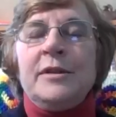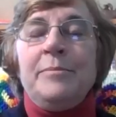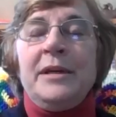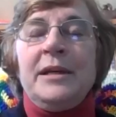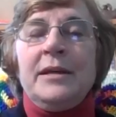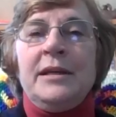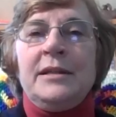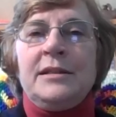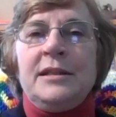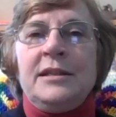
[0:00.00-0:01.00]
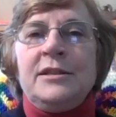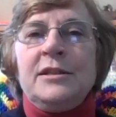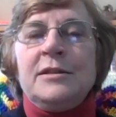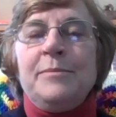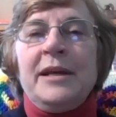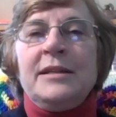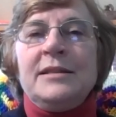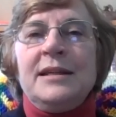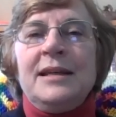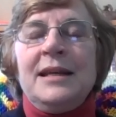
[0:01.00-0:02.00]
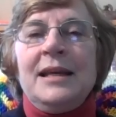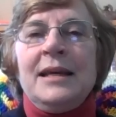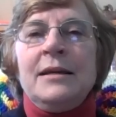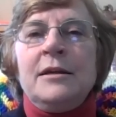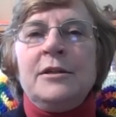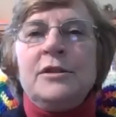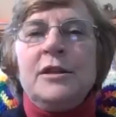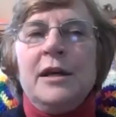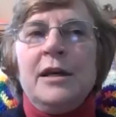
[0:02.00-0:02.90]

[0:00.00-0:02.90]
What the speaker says: The Middle East teaches medicine in English.